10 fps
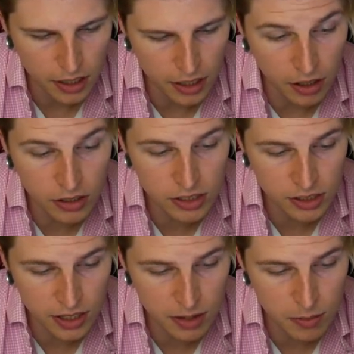and not
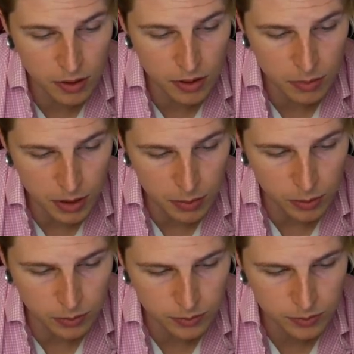just them but other
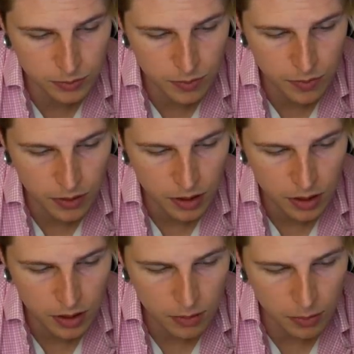people.
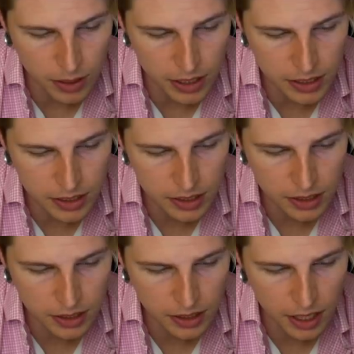But
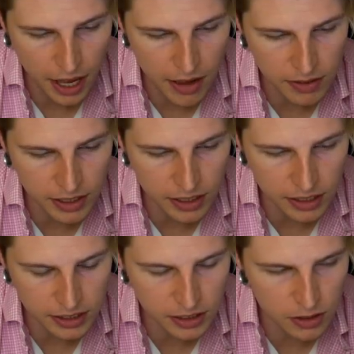I have
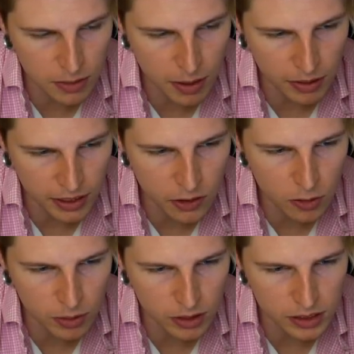a certain amount of
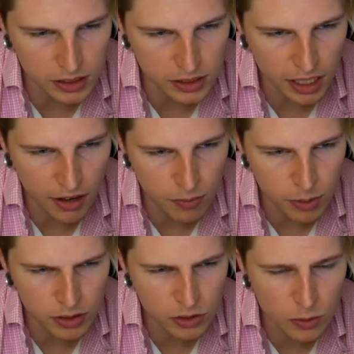guilt because I've
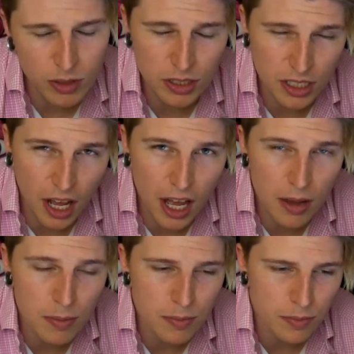put so much
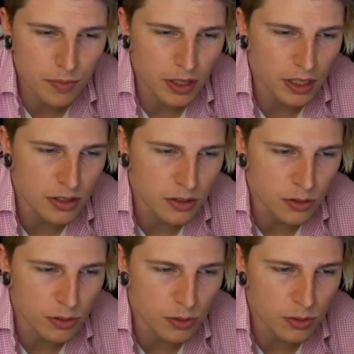time
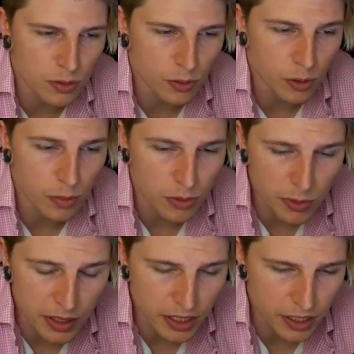into what I'm
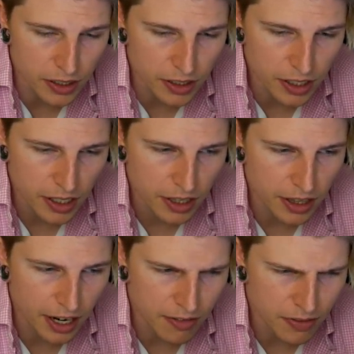doing here
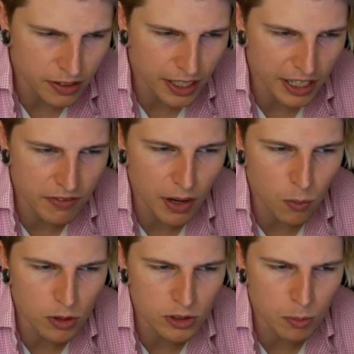that I feel like if I
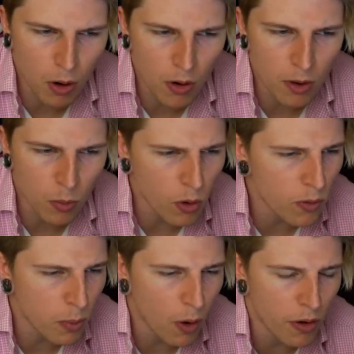was a part, more
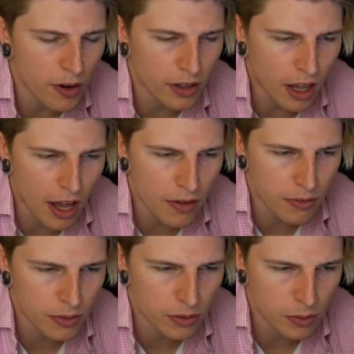of a part of their
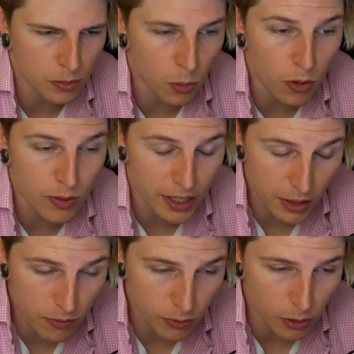life, more of an
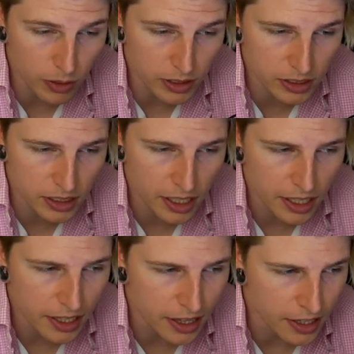influence,
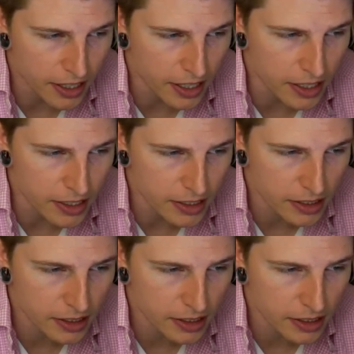then